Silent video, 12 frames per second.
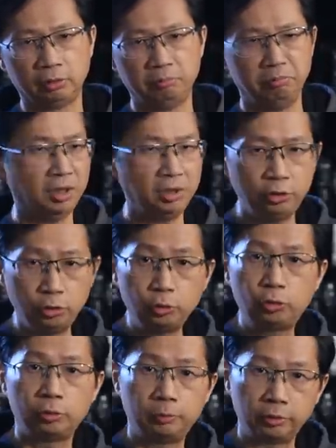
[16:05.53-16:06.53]
many
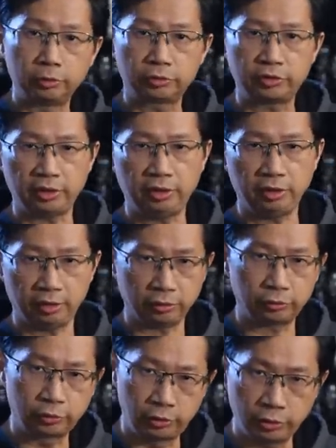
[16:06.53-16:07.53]
YouTubers say it
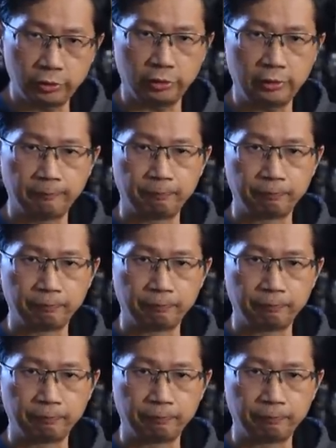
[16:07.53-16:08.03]
is good,